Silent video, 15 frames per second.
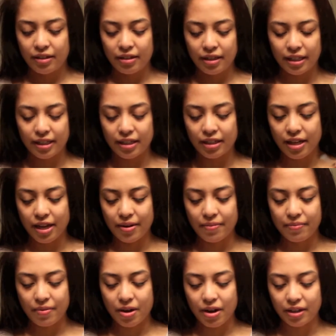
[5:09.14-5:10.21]
gets a lot
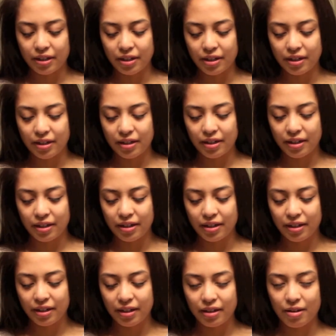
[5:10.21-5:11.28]
of on your,
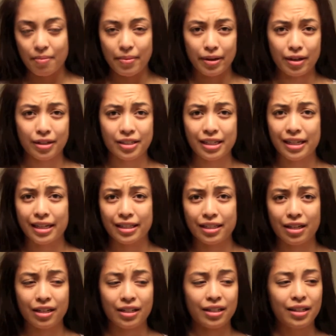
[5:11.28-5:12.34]
oh my gosh, I can't
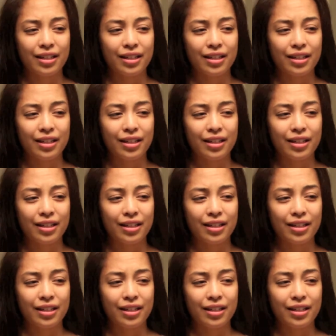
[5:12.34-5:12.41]
talk.